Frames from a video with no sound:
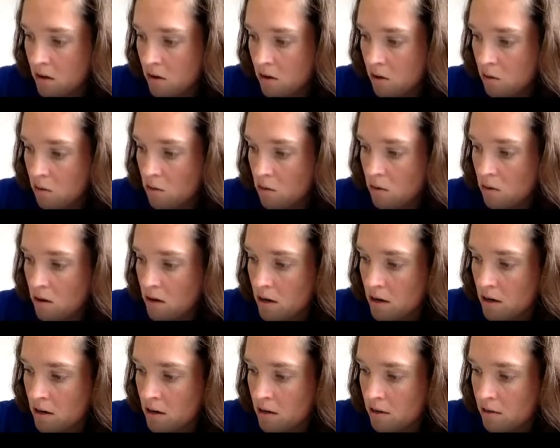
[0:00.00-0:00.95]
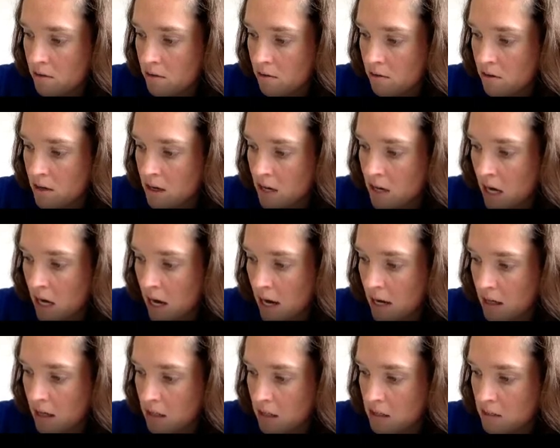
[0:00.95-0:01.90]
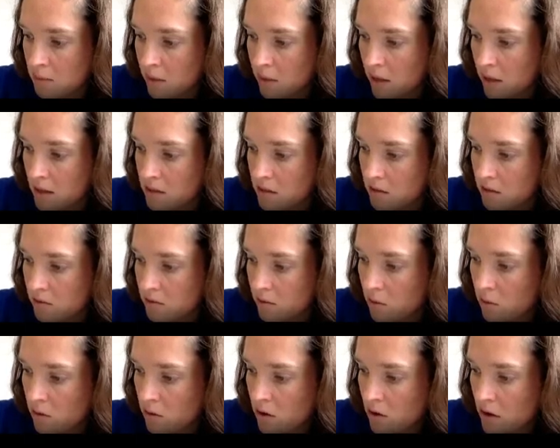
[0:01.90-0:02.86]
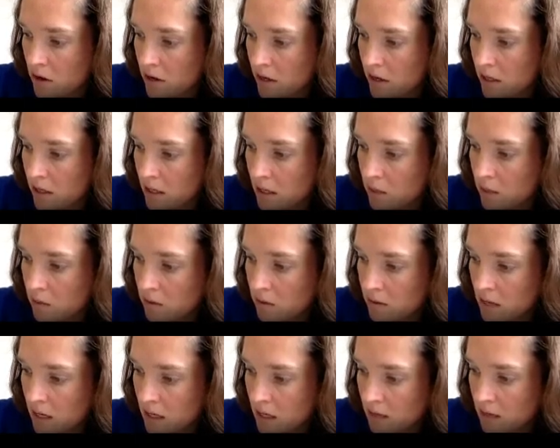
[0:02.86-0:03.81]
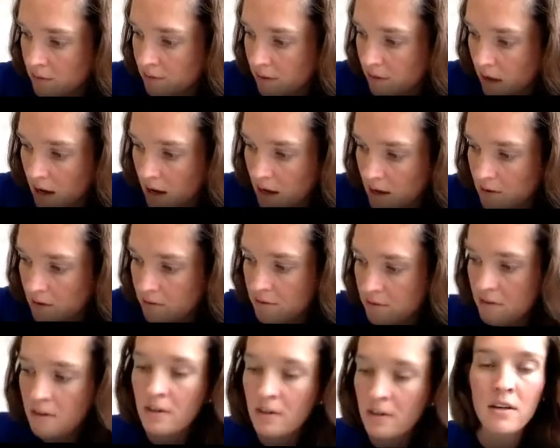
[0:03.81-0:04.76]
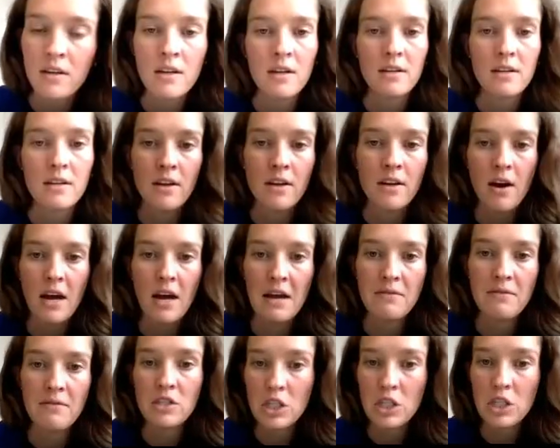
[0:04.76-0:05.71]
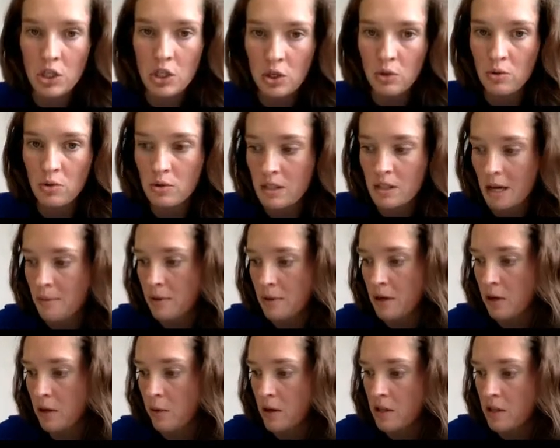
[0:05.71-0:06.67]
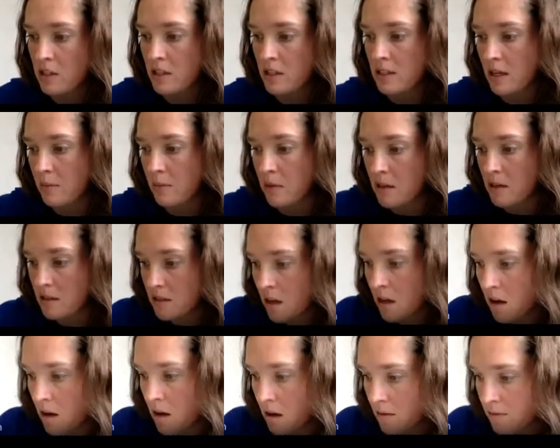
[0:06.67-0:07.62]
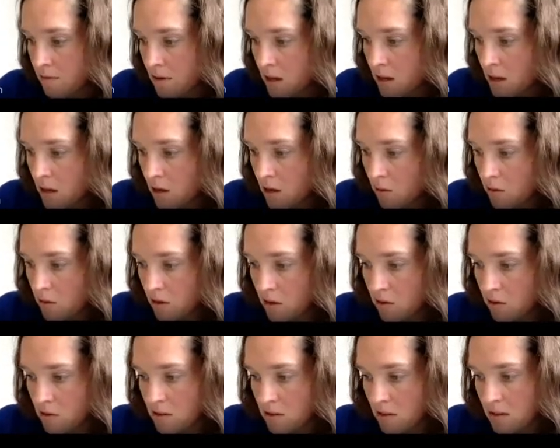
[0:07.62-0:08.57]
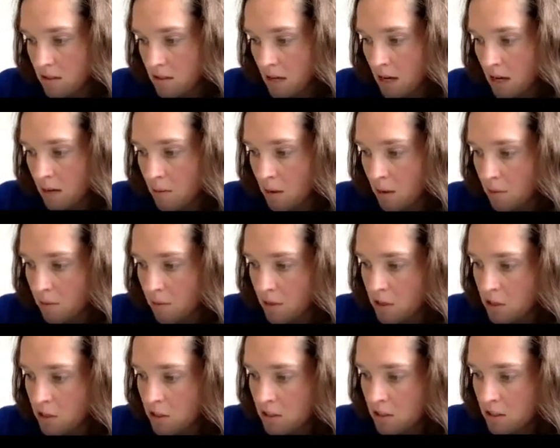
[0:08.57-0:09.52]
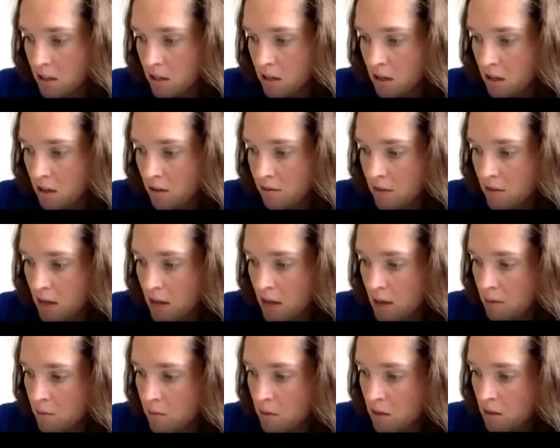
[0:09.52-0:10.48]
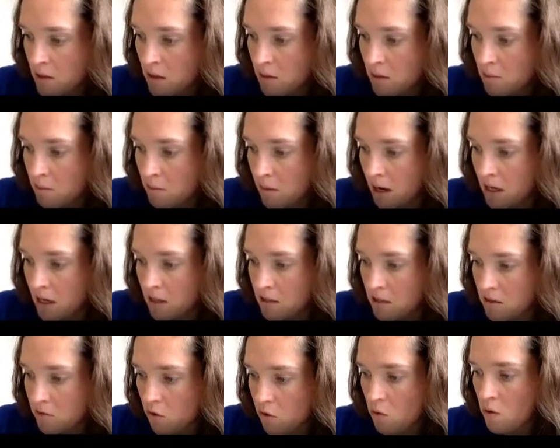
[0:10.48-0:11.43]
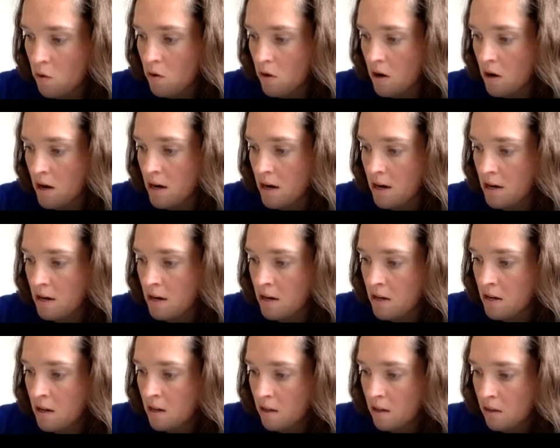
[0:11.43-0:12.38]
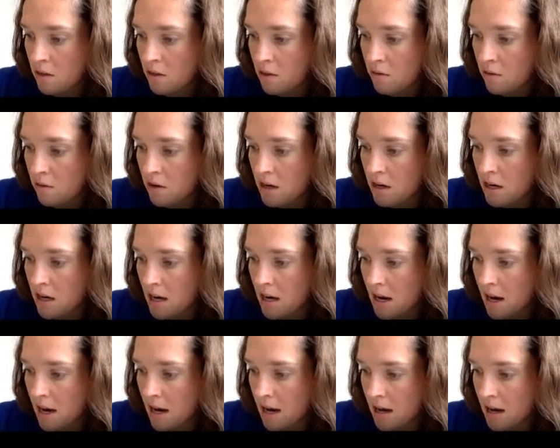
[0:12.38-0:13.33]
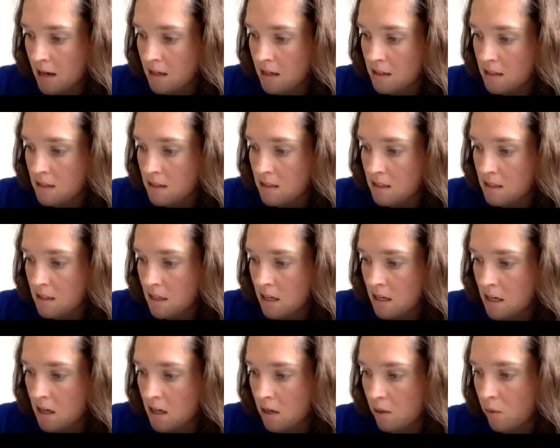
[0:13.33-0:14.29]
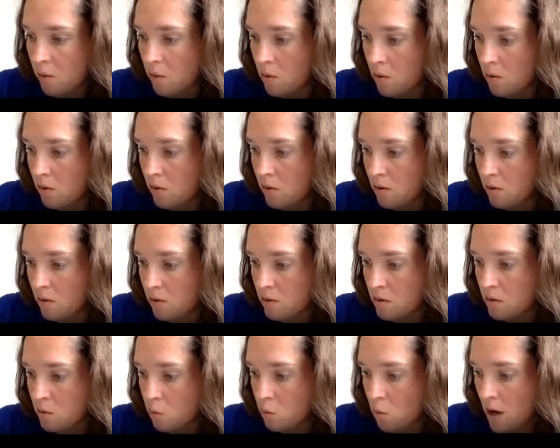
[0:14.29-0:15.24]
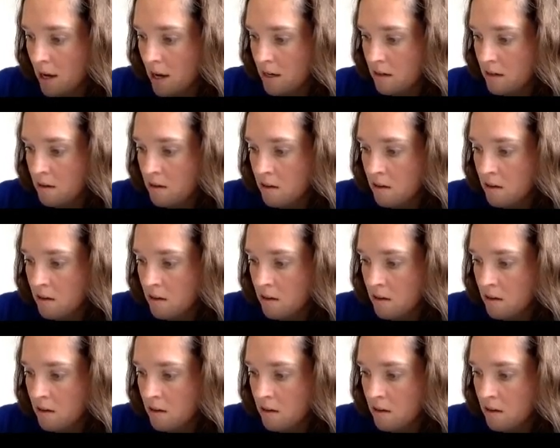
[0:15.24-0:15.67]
or 3x plus 4 could equal -5. Now I have two separate equations I'm going to solve. I'm going to use the same operations on all of them. -4, 3x equals 1,